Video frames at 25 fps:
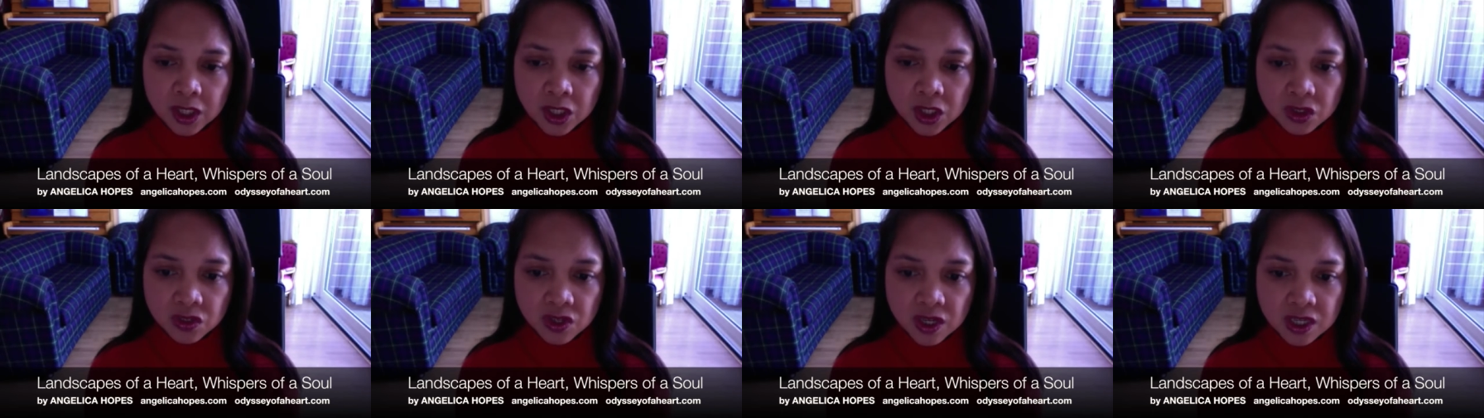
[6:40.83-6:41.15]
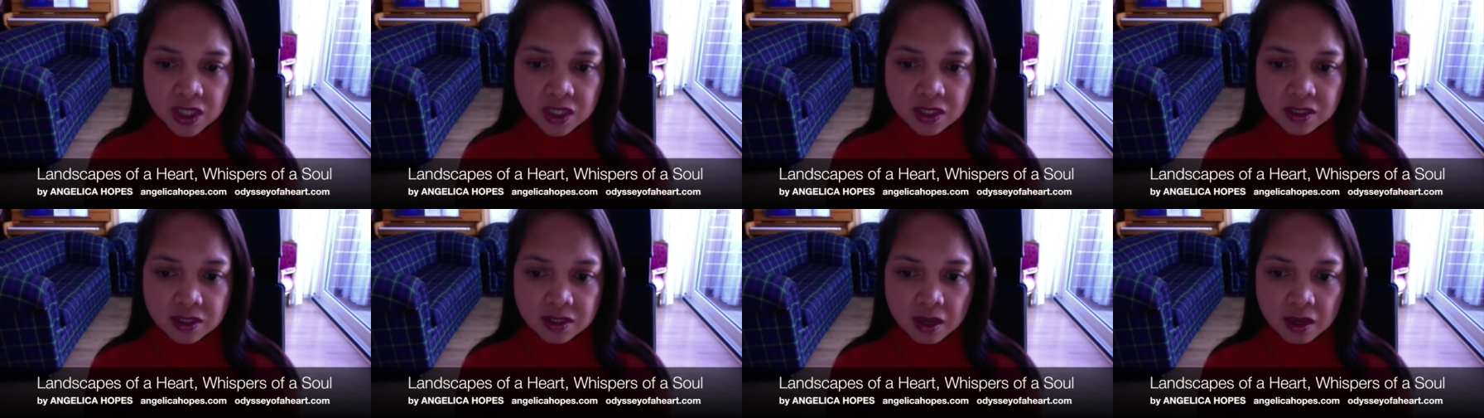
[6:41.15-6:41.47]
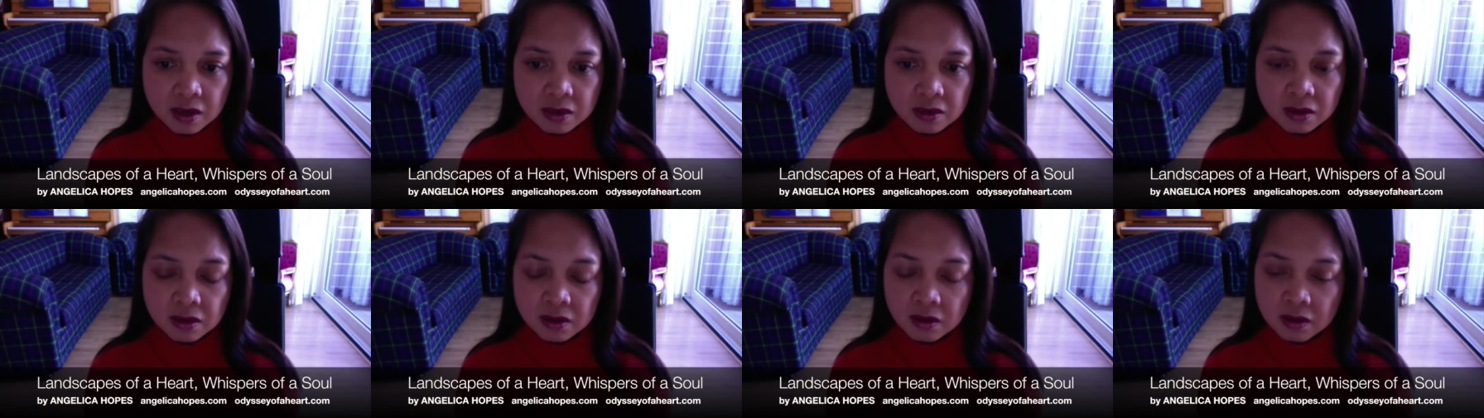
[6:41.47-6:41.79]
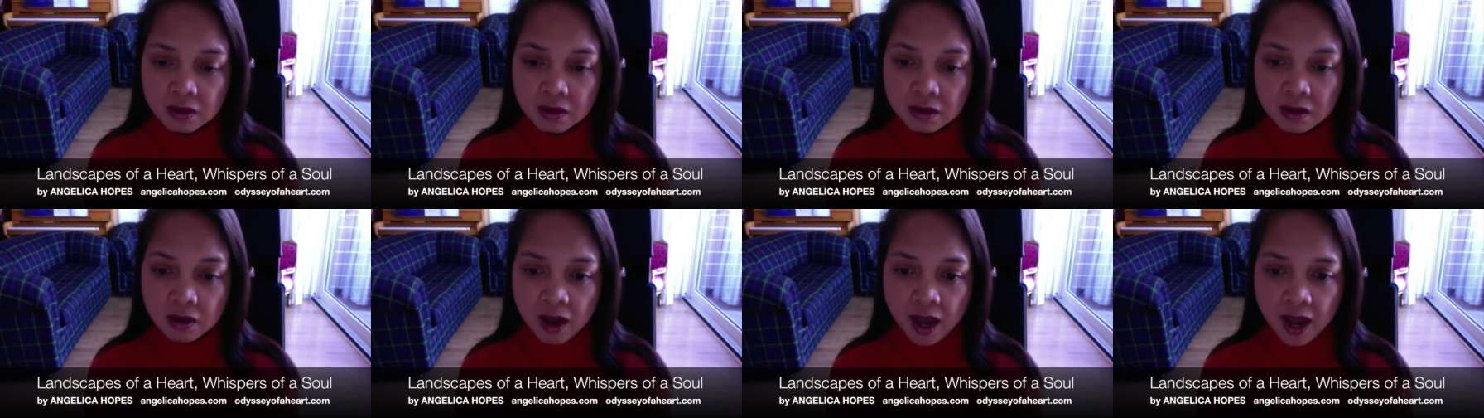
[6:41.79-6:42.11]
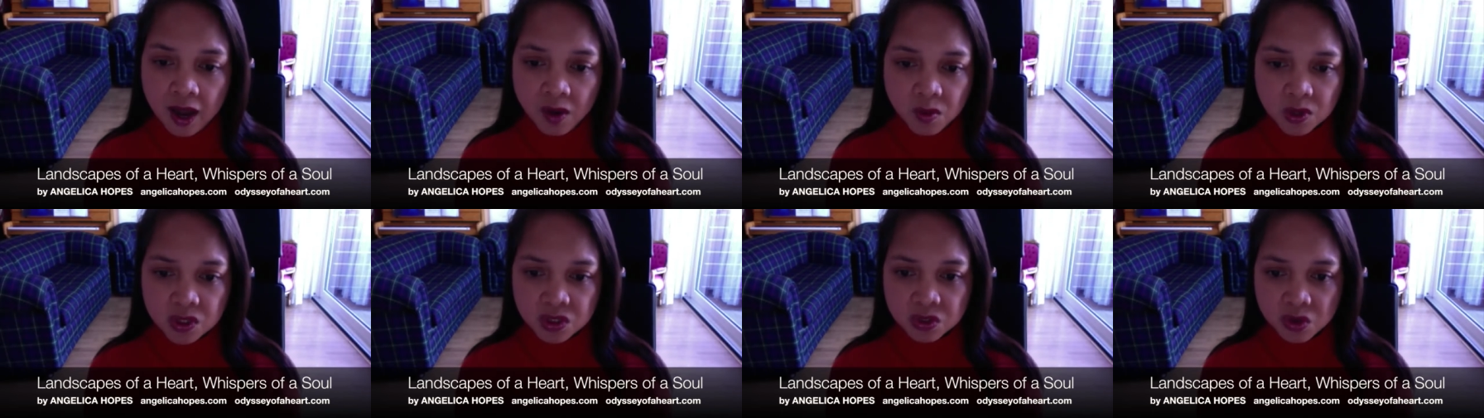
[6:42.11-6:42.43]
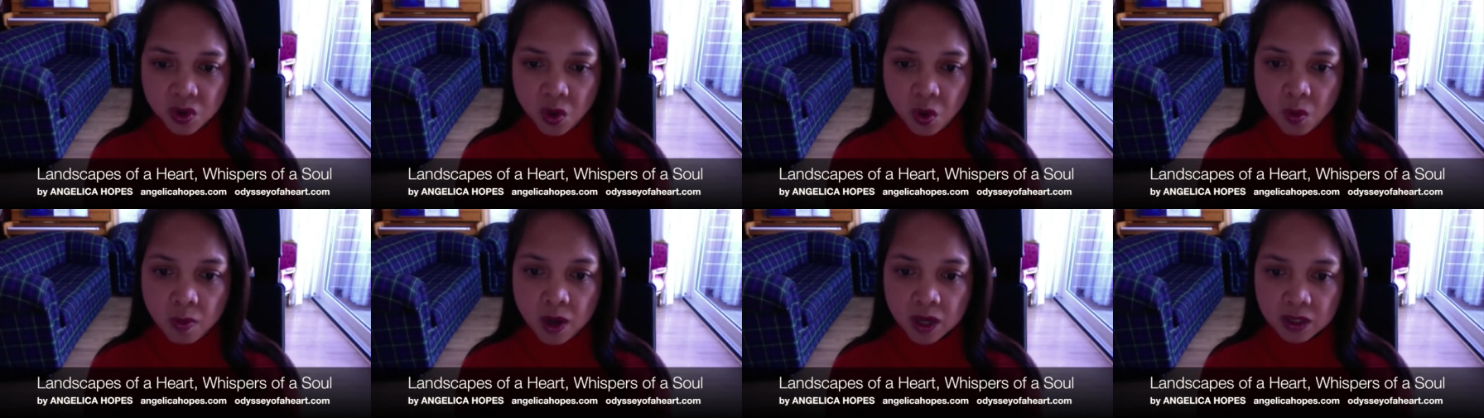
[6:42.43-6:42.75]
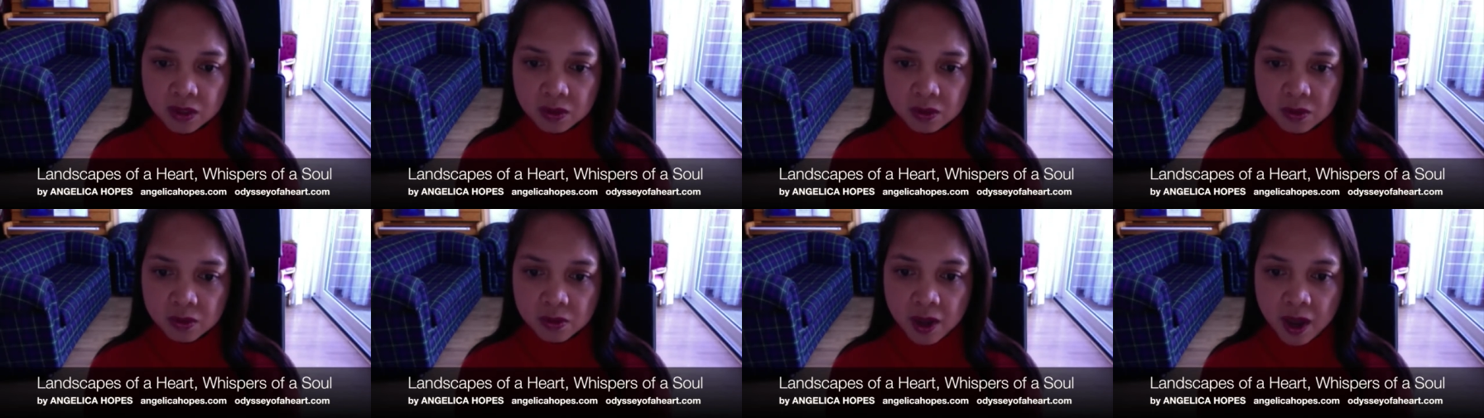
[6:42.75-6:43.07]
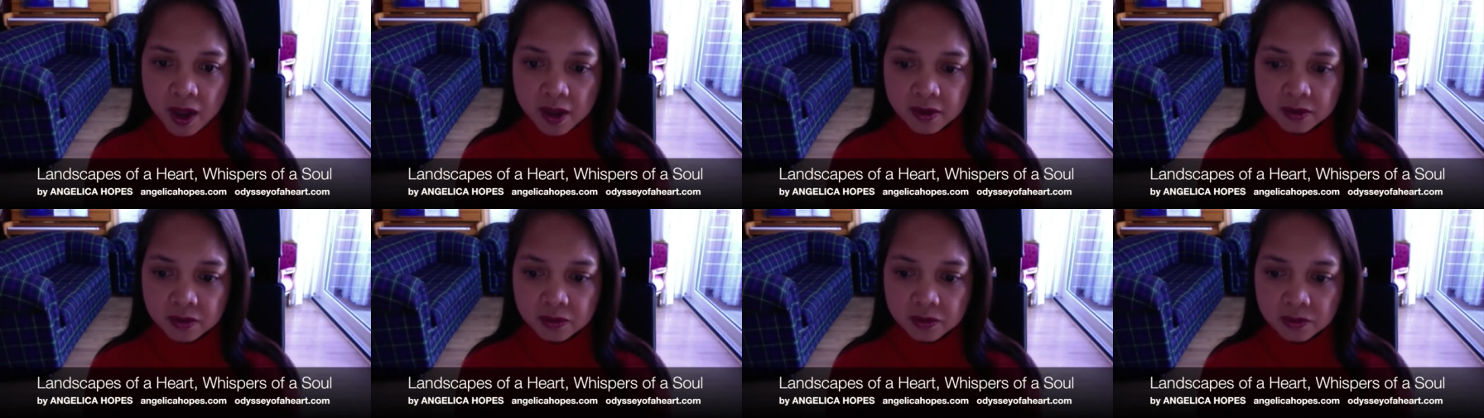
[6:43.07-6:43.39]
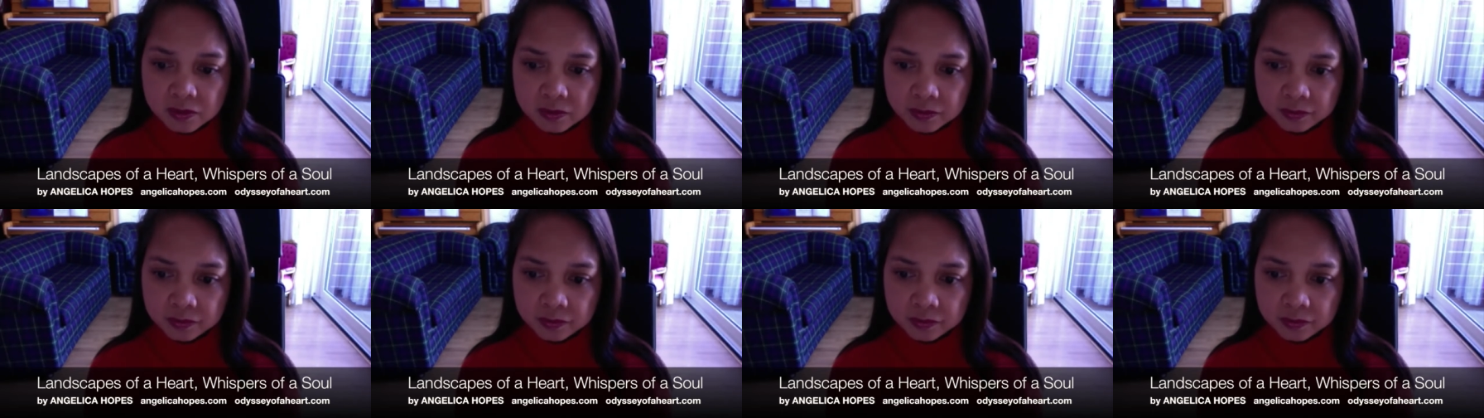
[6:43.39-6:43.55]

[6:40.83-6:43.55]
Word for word: Tricia said, I want to go back to Lugano.